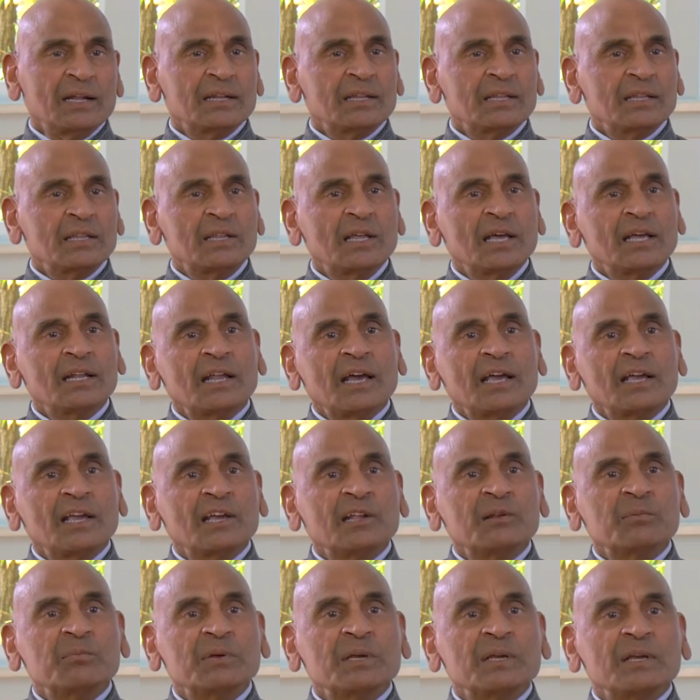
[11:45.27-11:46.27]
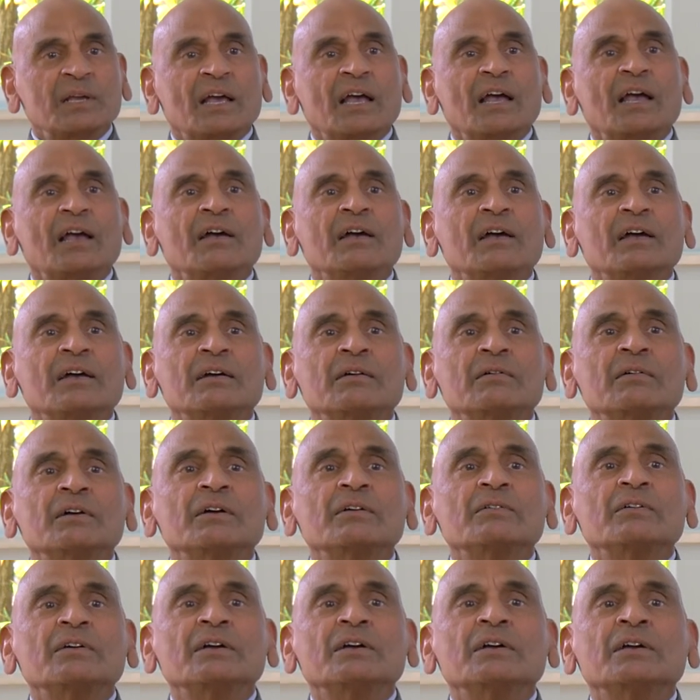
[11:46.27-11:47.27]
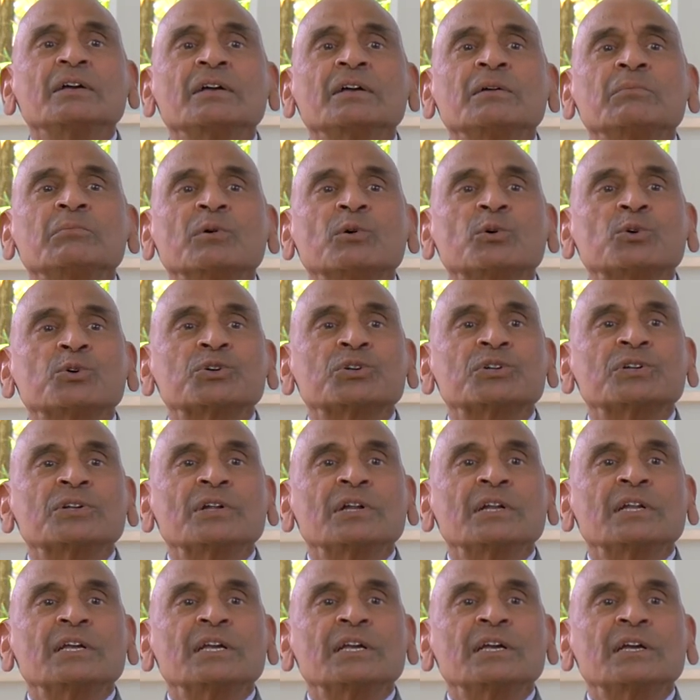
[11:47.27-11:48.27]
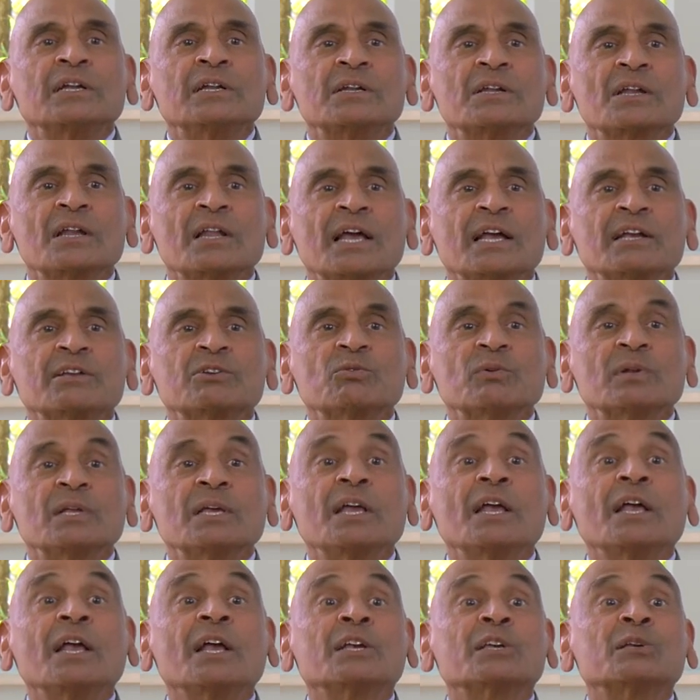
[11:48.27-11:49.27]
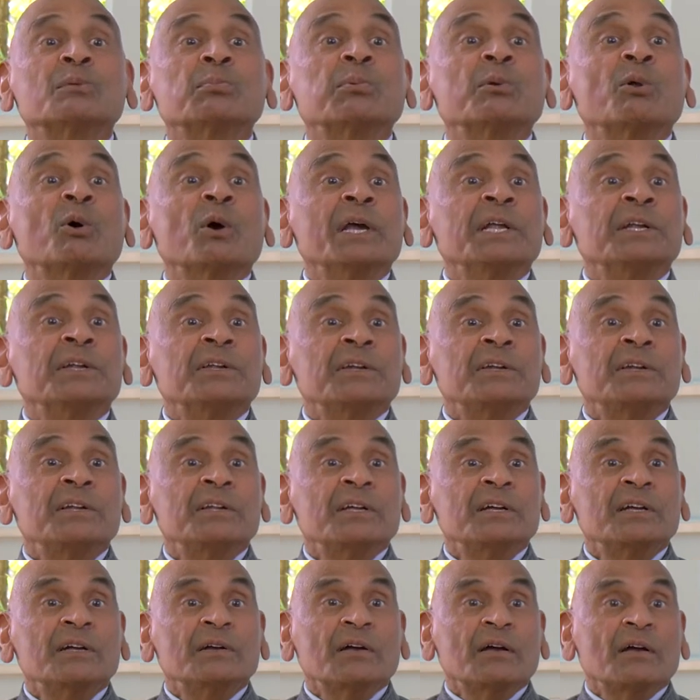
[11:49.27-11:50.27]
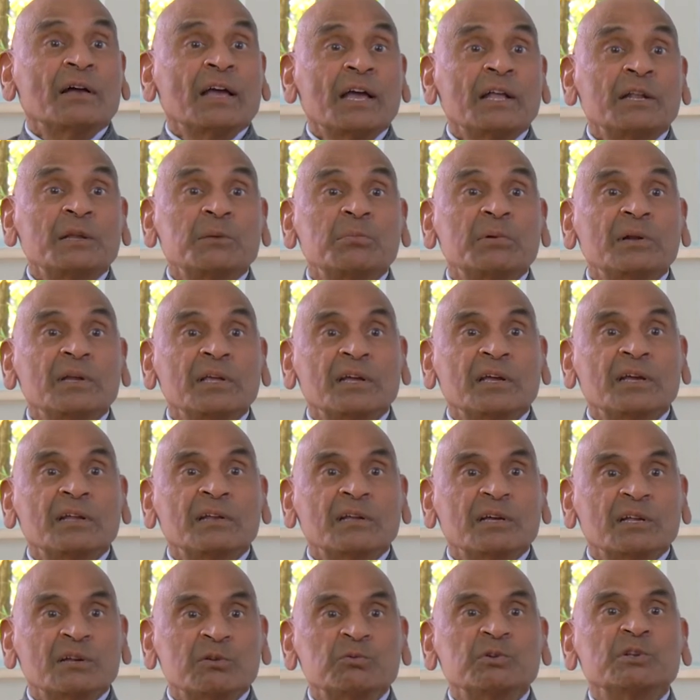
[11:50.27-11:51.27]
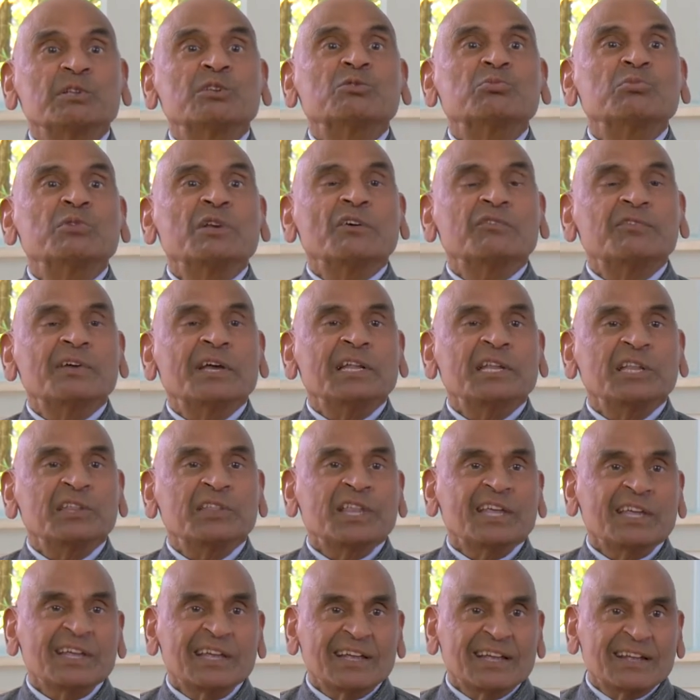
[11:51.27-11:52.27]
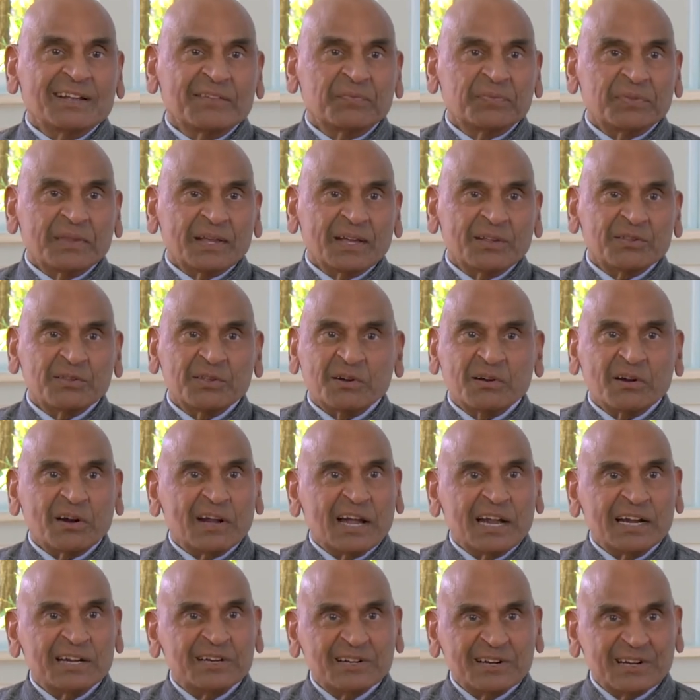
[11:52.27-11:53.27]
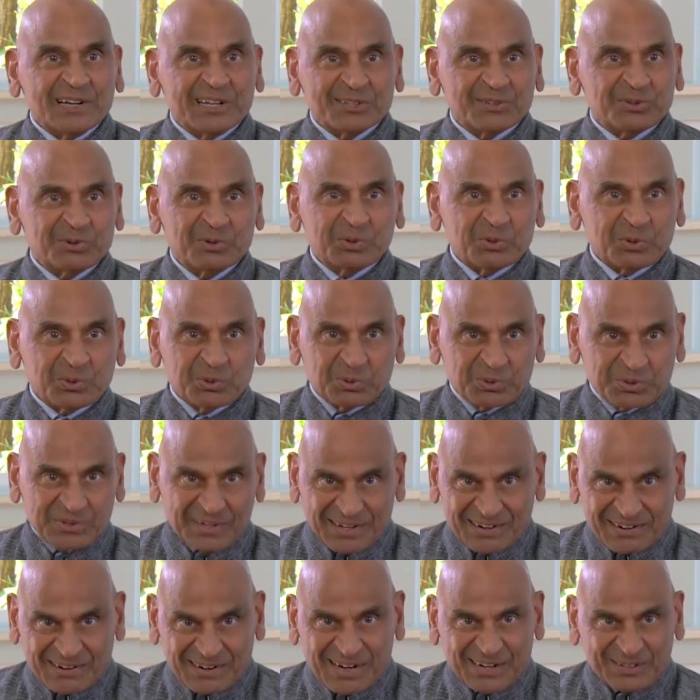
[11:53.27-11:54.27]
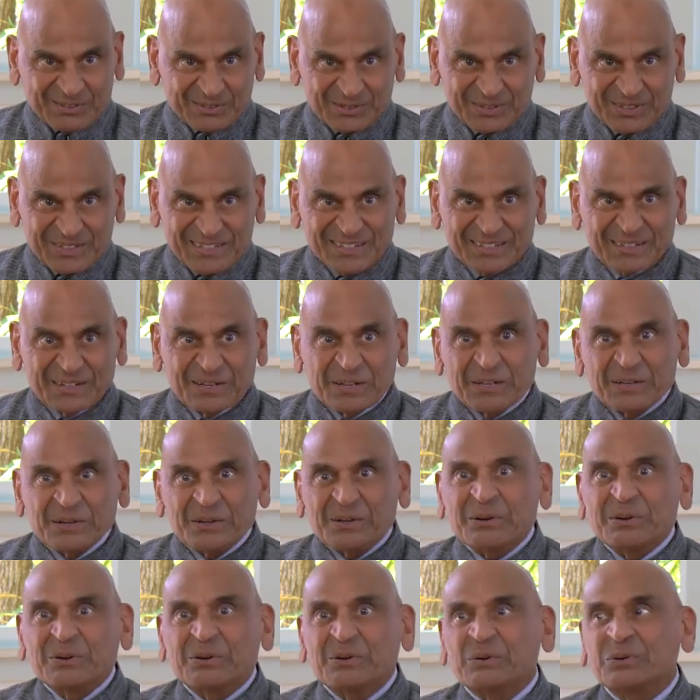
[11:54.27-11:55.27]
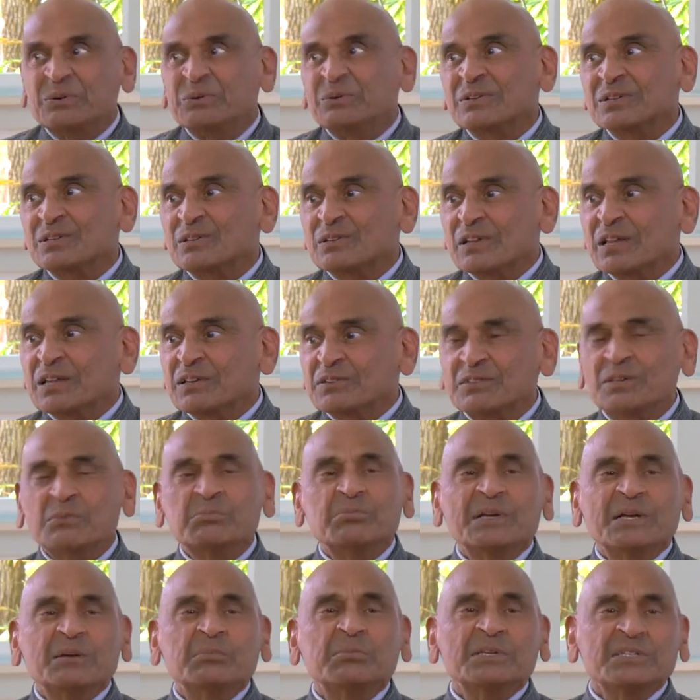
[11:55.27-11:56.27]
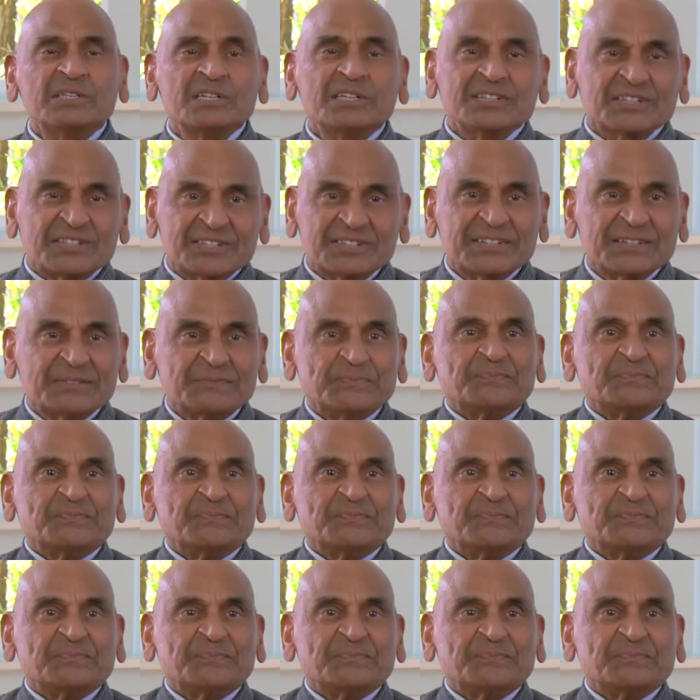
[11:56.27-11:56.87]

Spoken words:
then I can be emotionally, intellectually exploited. Anybody can convince me of anything. And there are endless gurus around who, it's a big business.